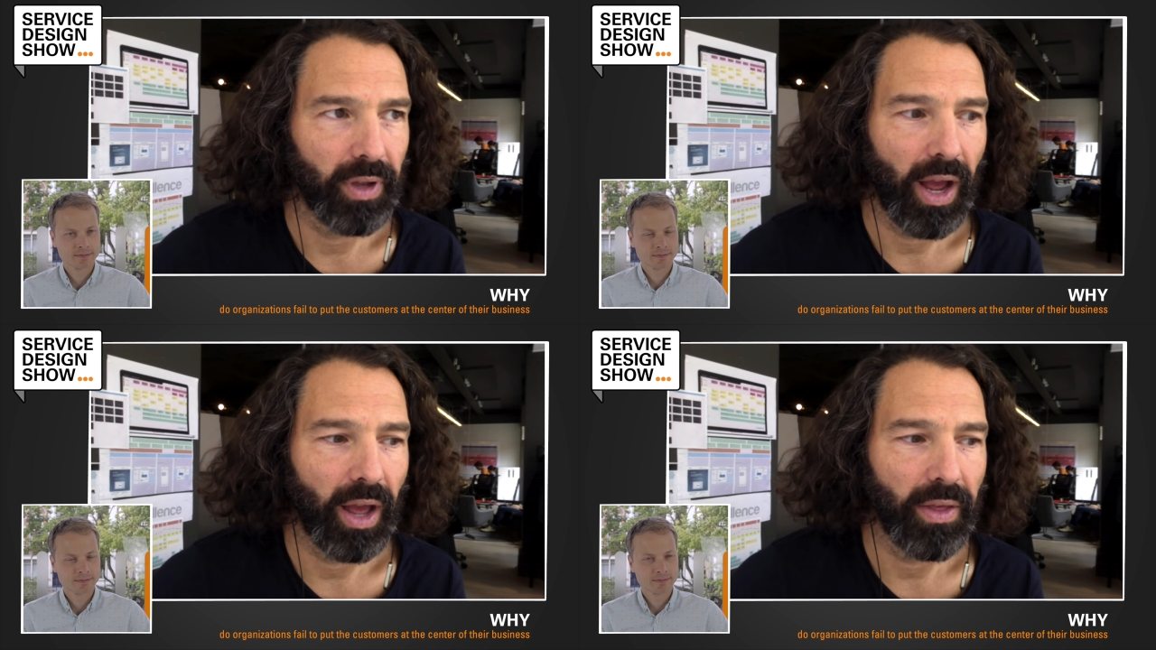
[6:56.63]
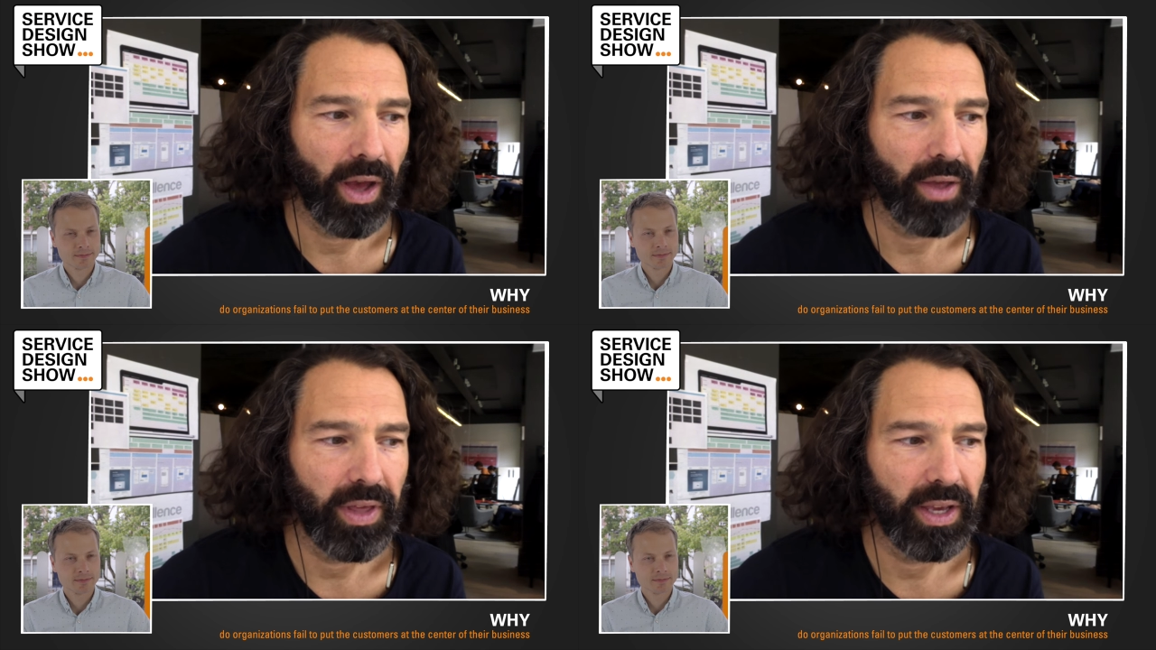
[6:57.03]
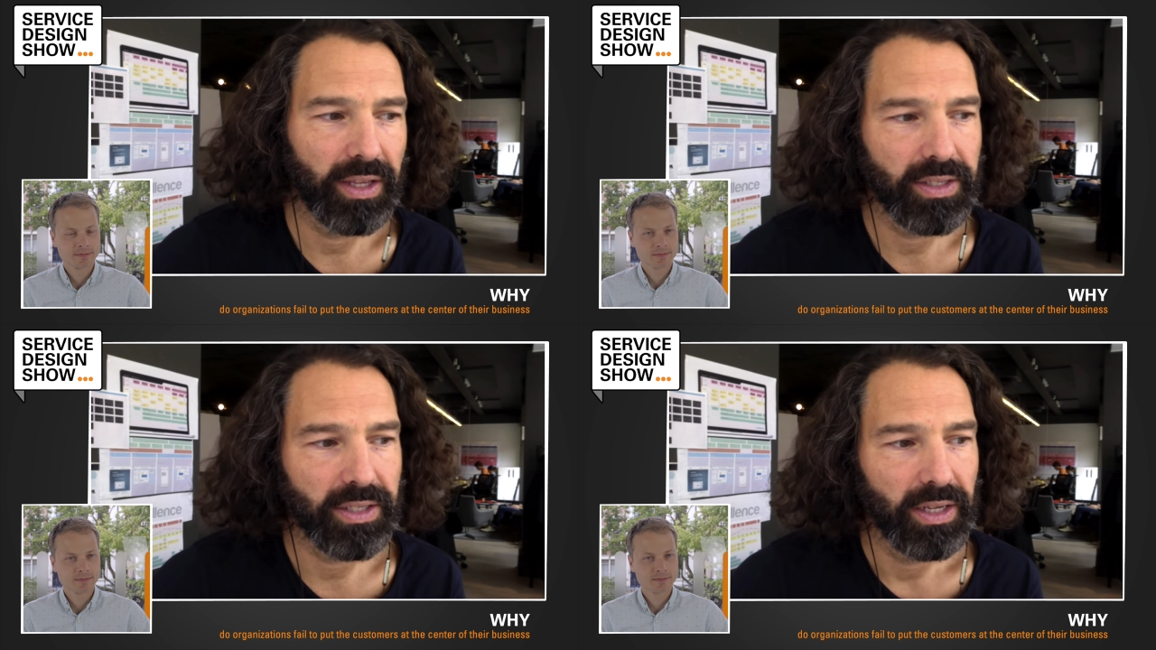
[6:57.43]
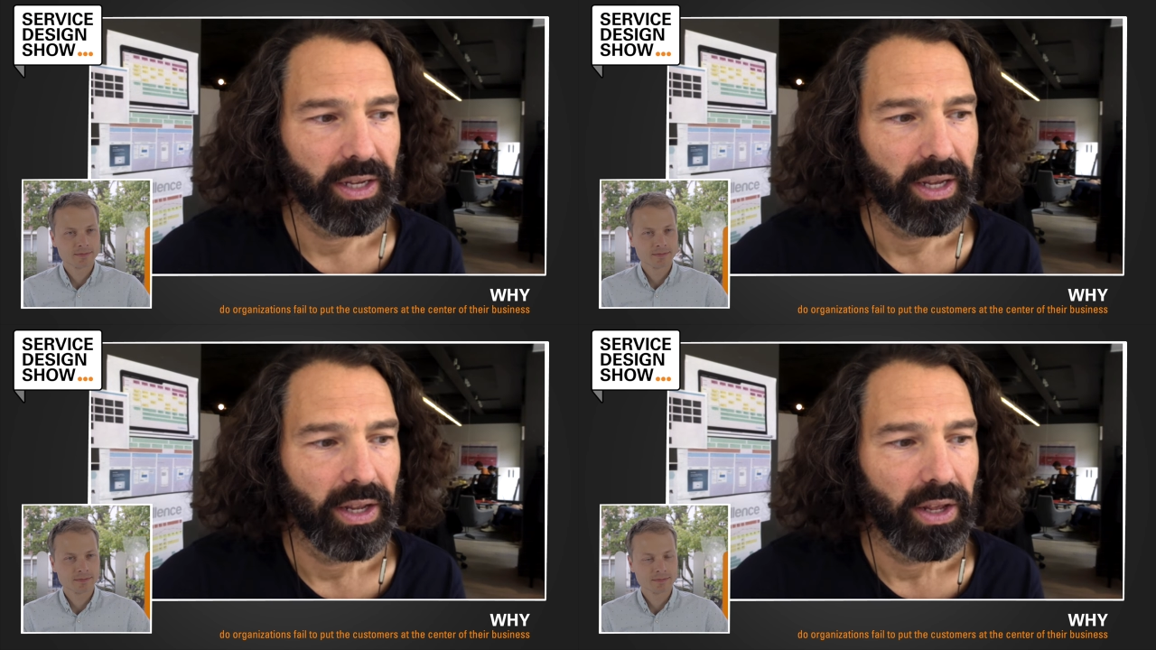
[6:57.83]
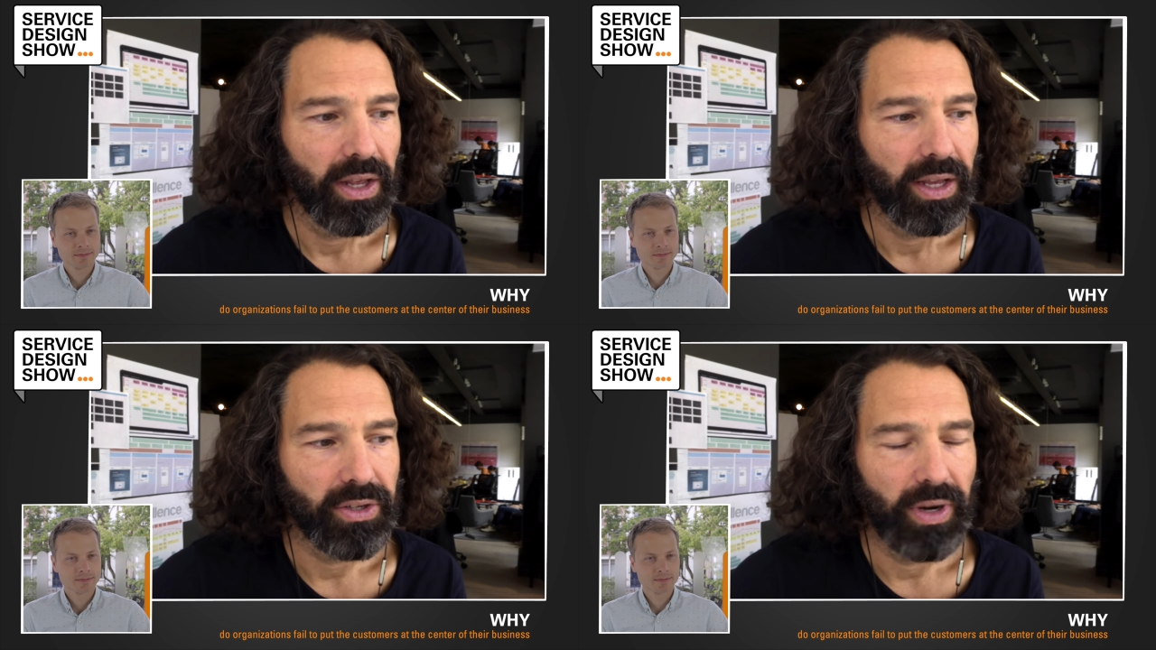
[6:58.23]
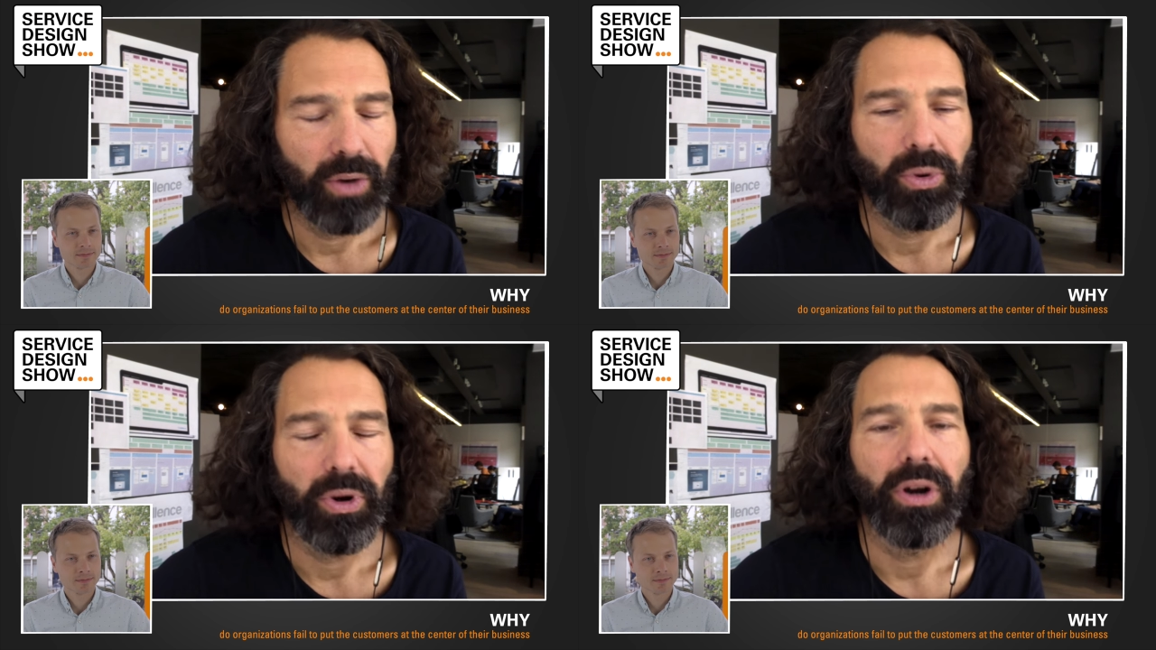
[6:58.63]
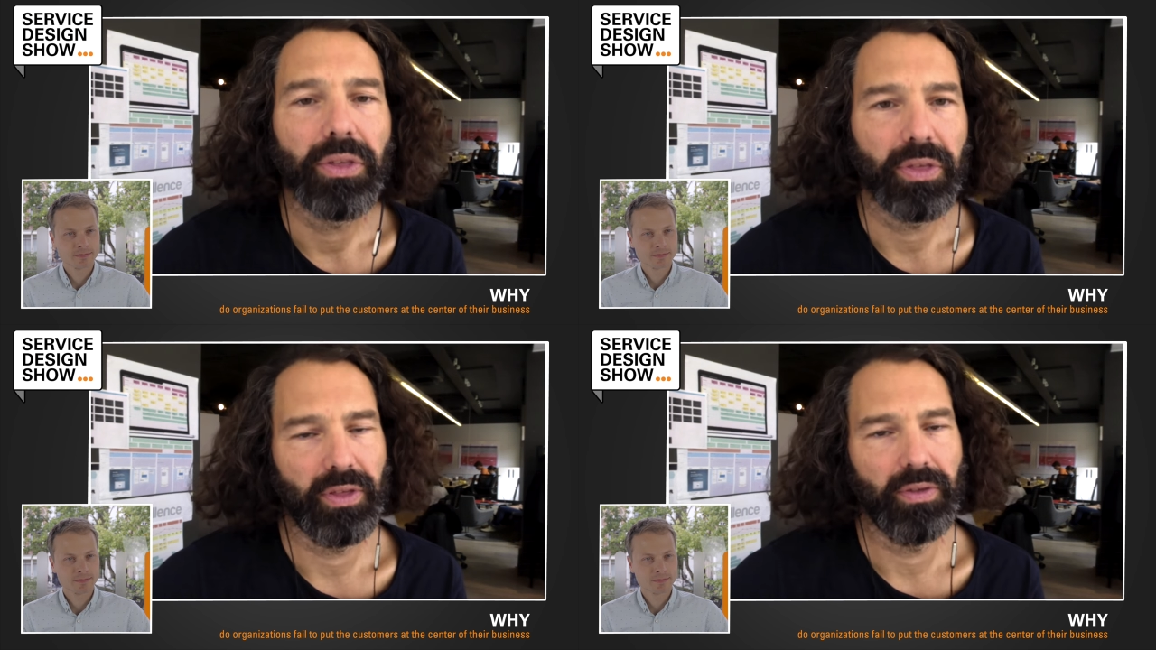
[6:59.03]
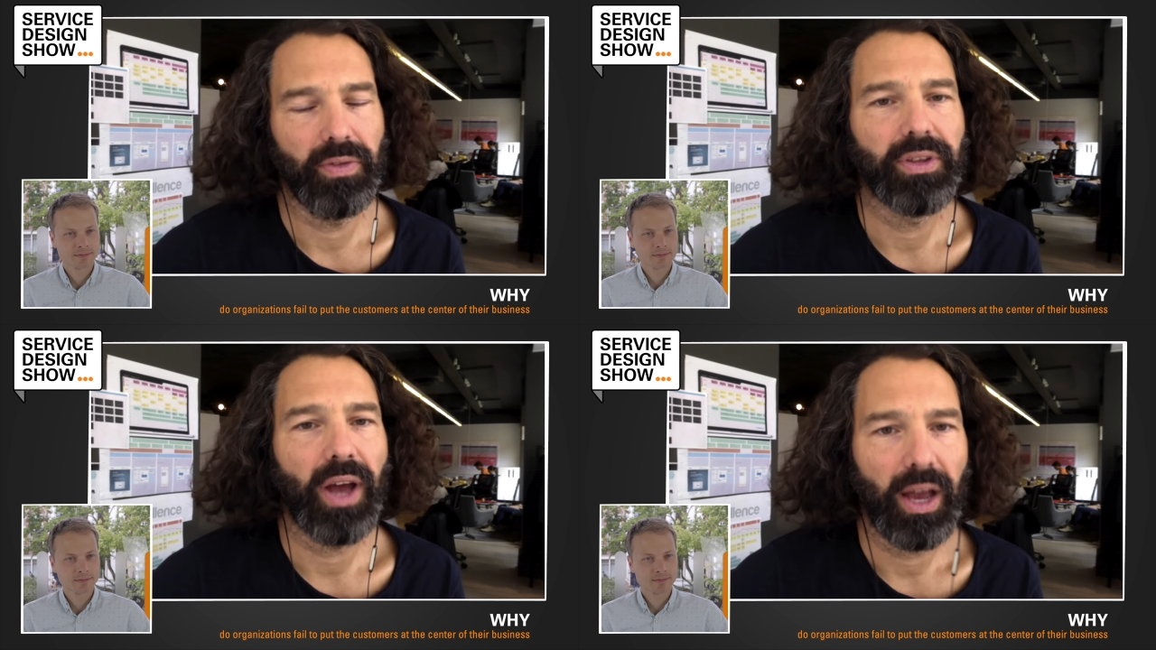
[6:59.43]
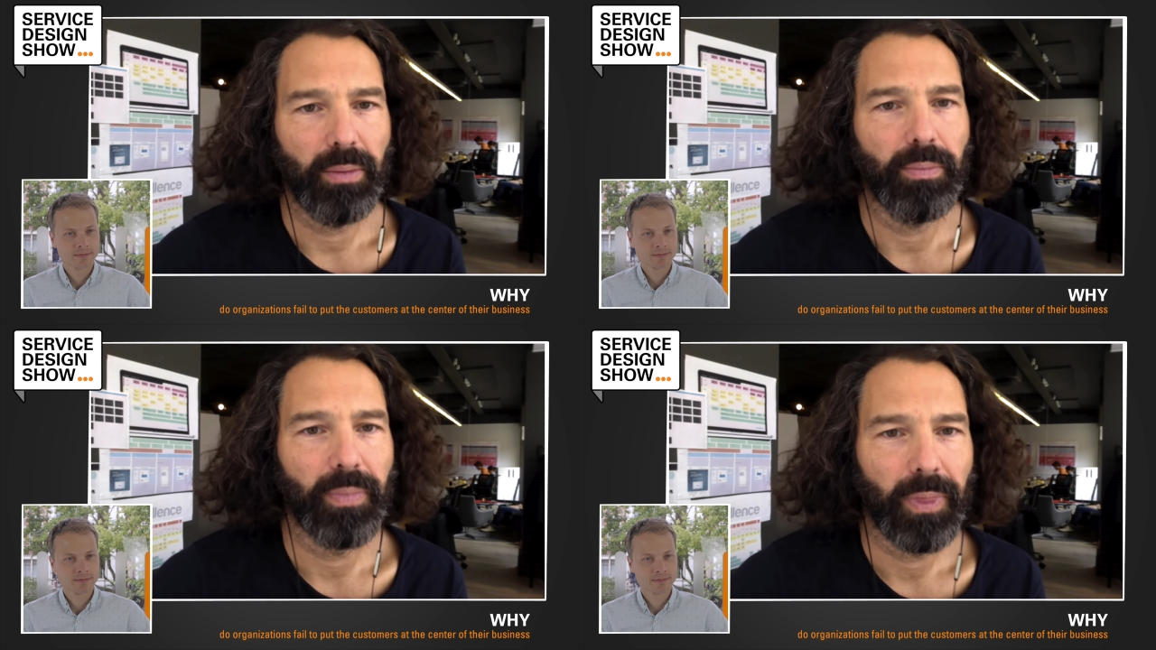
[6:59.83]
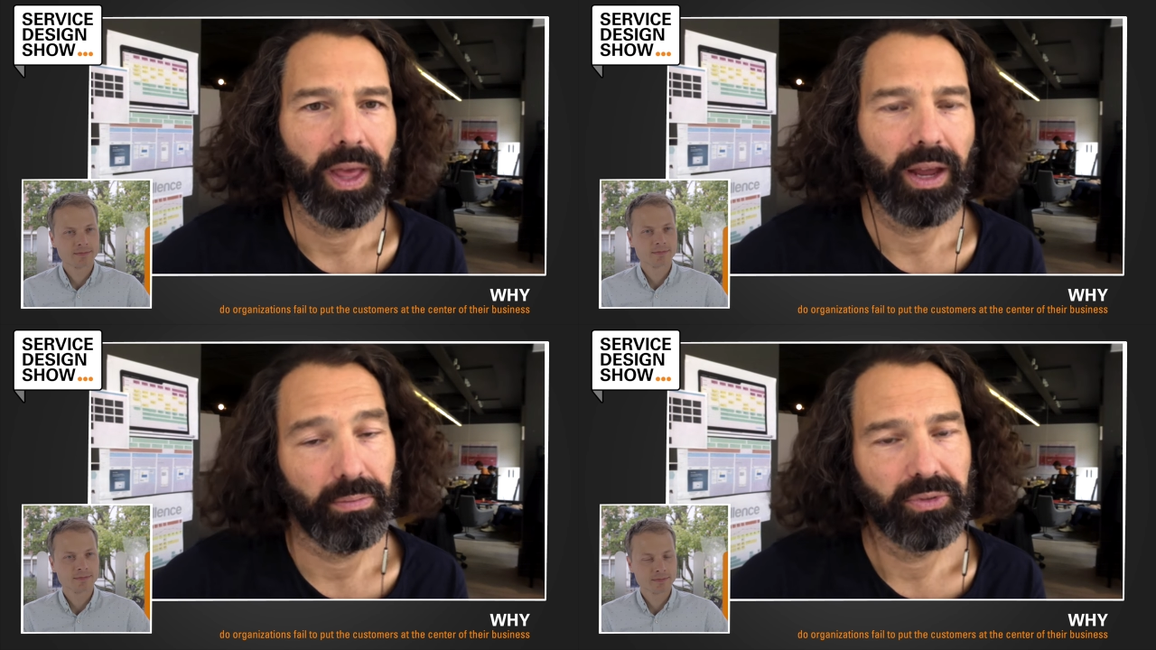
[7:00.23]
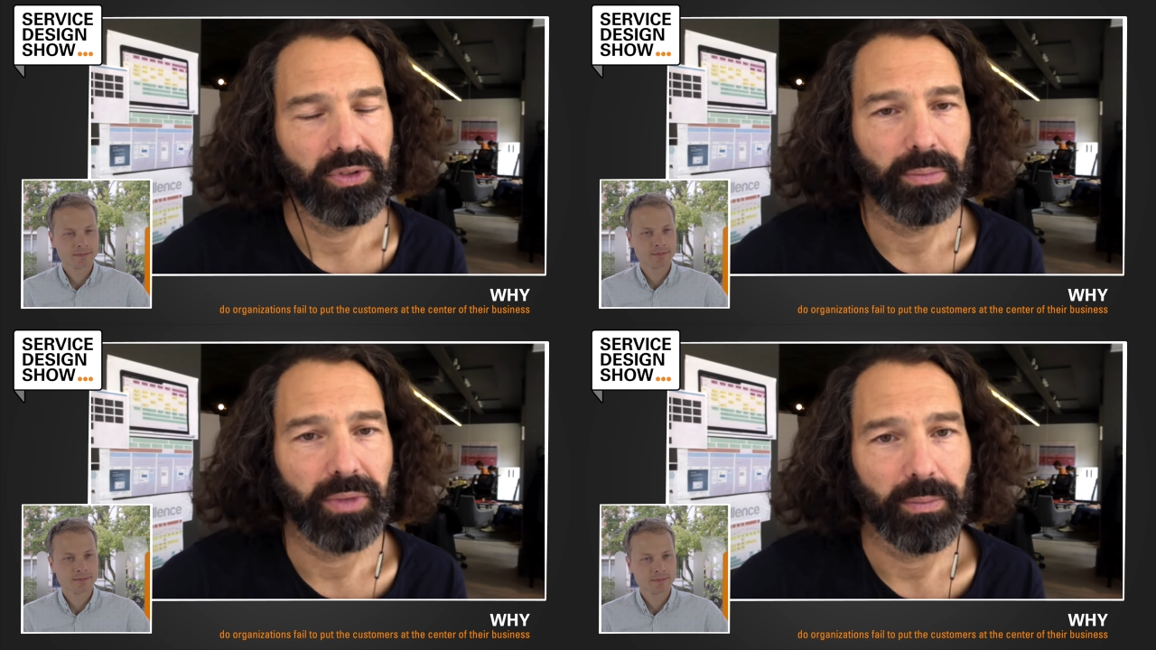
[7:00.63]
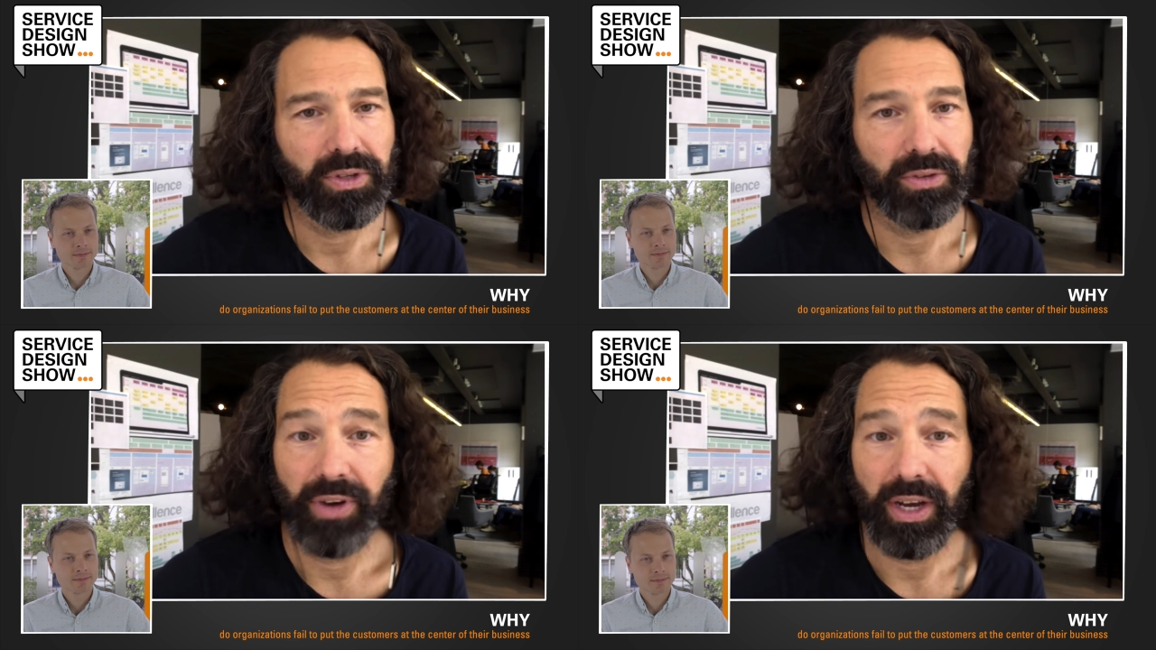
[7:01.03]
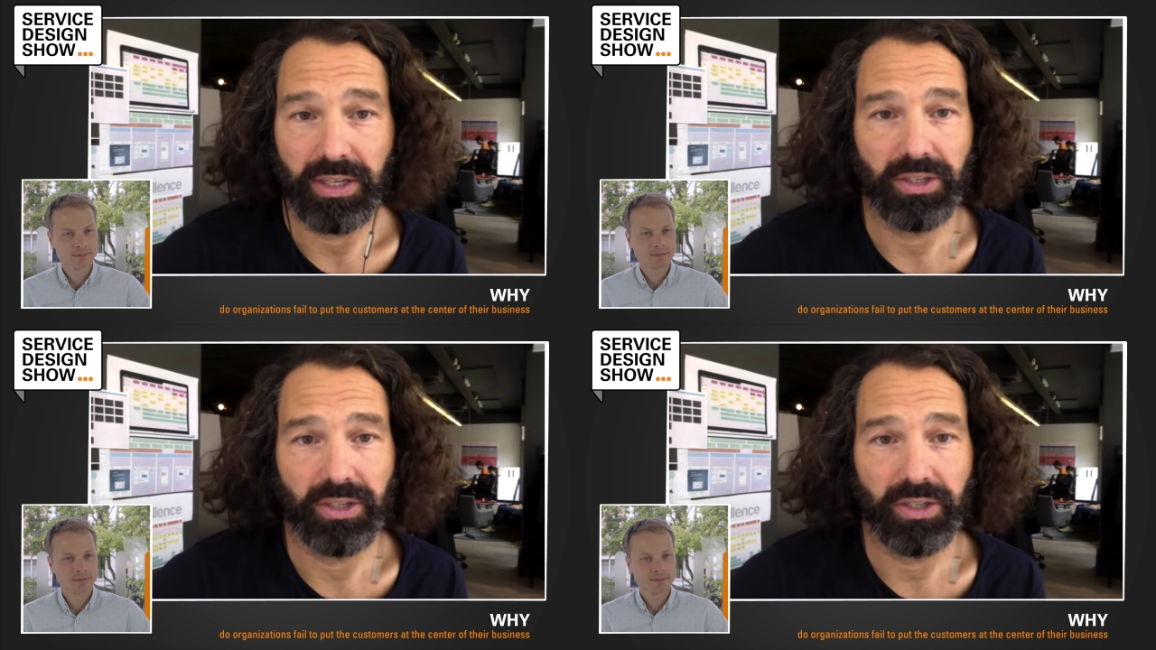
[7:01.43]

Speaker 1: I, I think it's it's really worth the time and sometimes the fight